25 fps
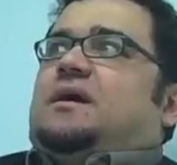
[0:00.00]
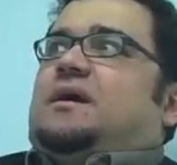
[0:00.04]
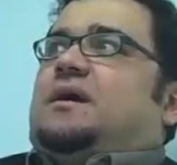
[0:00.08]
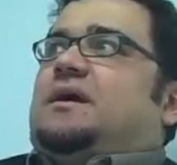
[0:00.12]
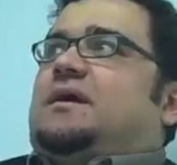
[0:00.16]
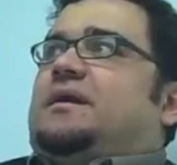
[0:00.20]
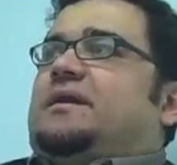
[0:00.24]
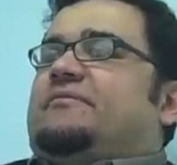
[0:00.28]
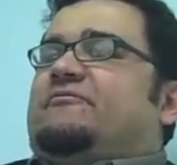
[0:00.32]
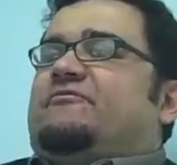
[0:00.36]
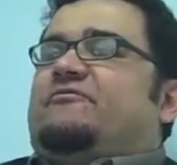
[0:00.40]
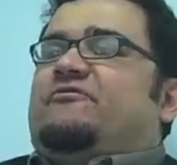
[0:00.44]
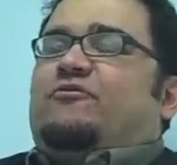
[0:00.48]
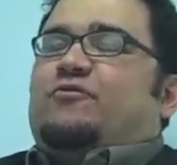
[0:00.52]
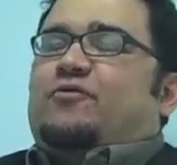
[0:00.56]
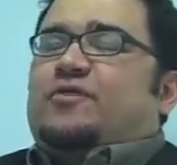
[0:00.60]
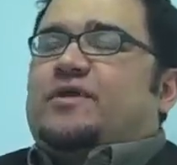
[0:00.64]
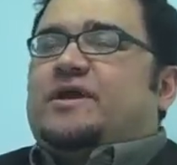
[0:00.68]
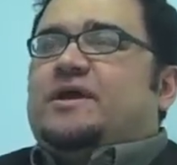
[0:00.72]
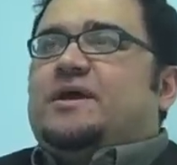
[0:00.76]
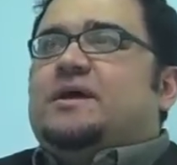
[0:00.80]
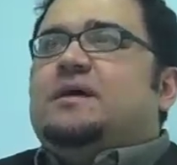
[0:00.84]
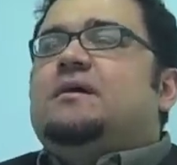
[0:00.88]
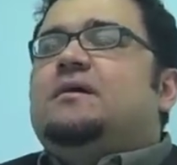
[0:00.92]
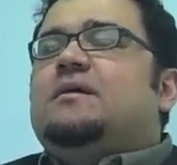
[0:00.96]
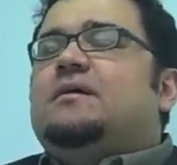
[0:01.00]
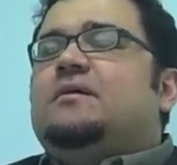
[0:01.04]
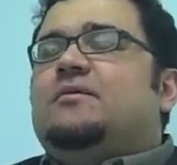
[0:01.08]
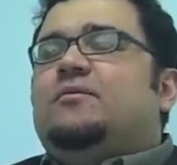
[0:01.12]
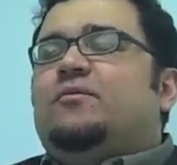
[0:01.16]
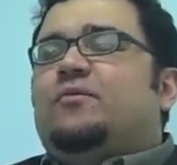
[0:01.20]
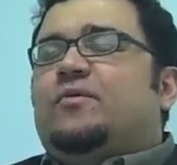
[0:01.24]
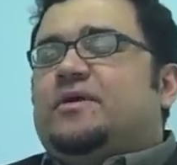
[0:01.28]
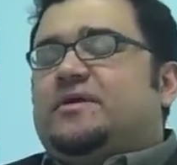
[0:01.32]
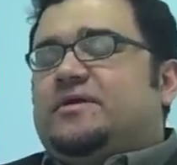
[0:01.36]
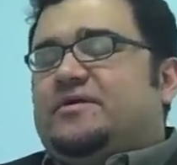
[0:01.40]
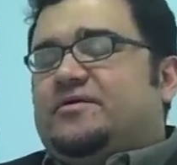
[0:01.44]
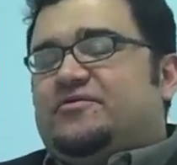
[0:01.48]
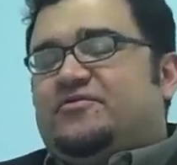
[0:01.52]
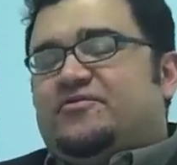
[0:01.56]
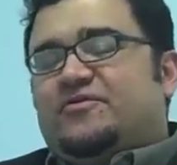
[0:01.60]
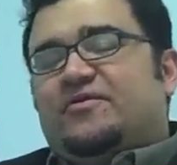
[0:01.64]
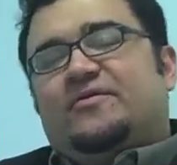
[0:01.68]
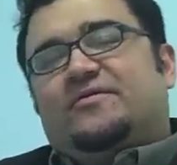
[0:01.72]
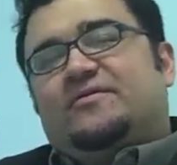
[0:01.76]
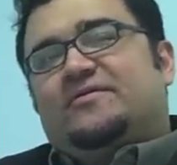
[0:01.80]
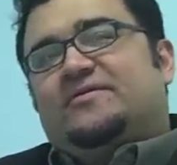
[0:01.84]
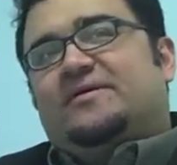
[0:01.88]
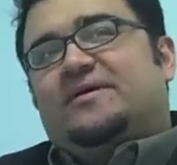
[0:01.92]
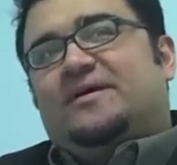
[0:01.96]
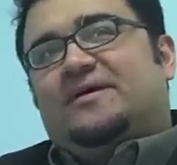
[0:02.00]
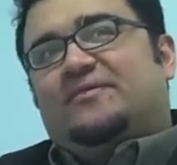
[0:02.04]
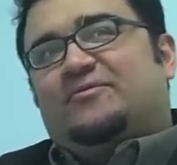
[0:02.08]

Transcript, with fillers: and I'm forty-one years old.